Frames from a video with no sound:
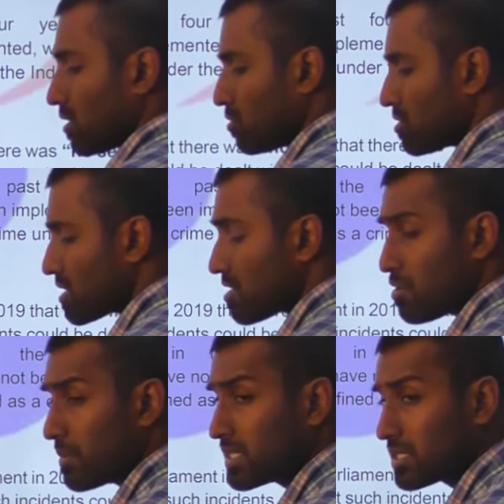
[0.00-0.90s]
the union
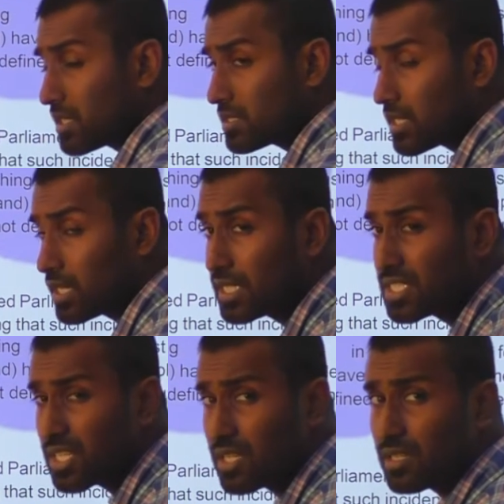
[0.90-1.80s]
government says that
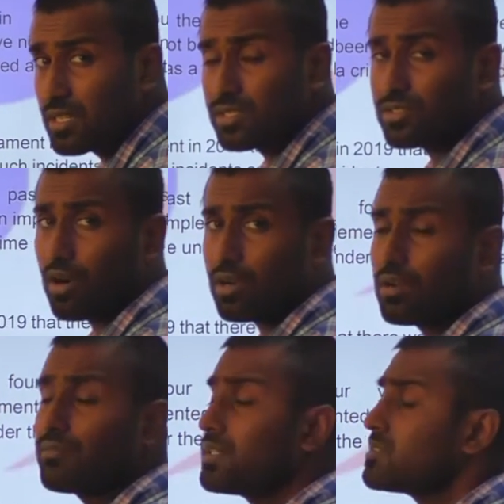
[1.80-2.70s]
lynching is not
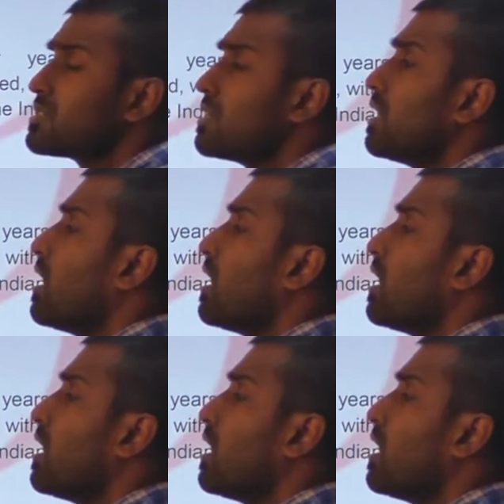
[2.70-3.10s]
an offense